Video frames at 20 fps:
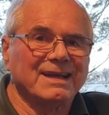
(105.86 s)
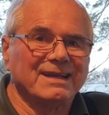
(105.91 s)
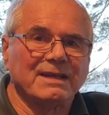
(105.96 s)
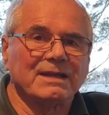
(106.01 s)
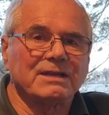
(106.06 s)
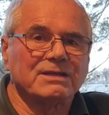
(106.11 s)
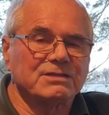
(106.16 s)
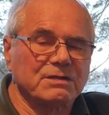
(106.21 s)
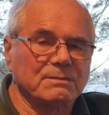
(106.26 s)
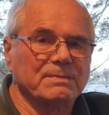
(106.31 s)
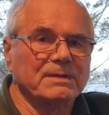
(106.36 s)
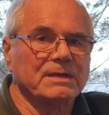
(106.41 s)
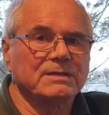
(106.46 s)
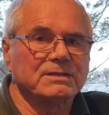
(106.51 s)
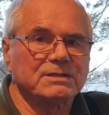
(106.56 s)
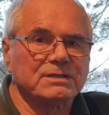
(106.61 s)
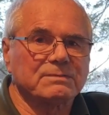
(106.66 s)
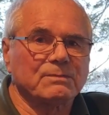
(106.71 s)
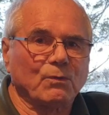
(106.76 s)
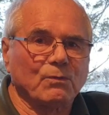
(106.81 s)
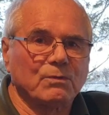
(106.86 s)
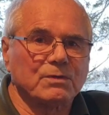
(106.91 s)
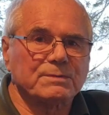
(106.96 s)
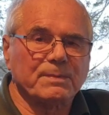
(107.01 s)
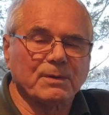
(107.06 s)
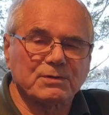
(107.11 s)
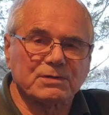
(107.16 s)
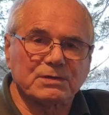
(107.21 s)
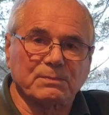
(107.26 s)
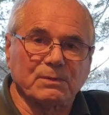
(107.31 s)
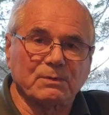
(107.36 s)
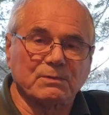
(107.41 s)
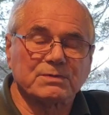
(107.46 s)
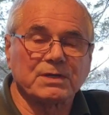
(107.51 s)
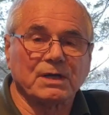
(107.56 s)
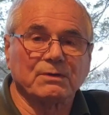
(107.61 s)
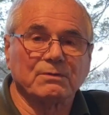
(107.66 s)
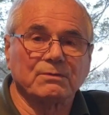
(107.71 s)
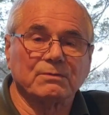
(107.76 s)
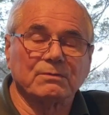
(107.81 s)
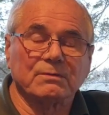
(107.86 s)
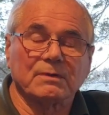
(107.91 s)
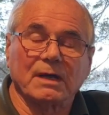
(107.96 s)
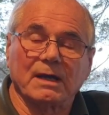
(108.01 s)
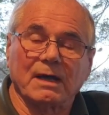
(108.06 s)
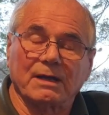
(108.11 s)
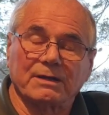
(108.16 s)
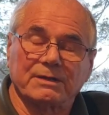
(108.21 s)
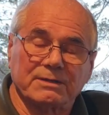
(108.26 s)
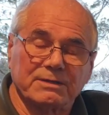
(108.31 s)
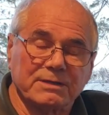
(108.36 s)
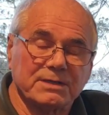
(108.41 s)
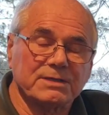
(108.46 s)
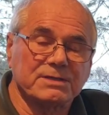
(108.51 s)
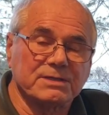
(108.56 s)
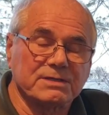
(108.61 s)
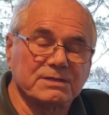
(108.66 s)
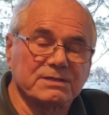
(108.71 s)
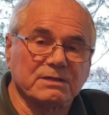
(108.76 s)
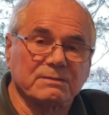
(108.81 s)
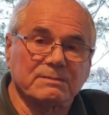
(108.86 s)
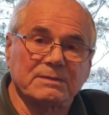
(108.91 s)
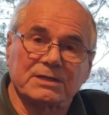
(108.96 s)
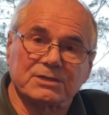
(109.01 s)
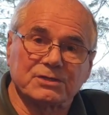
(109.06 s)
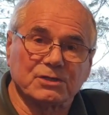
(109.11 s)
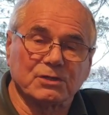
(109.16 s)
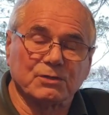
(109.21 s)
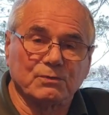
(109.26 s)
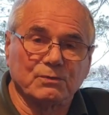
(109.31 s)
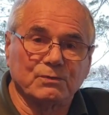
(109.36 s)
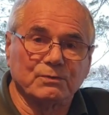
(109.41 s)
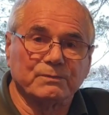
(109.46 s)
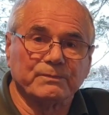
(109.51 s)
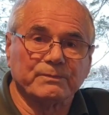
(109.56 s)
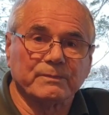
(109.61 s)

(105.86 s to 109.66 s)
needs to be as small as possible. So under this system, it's 2.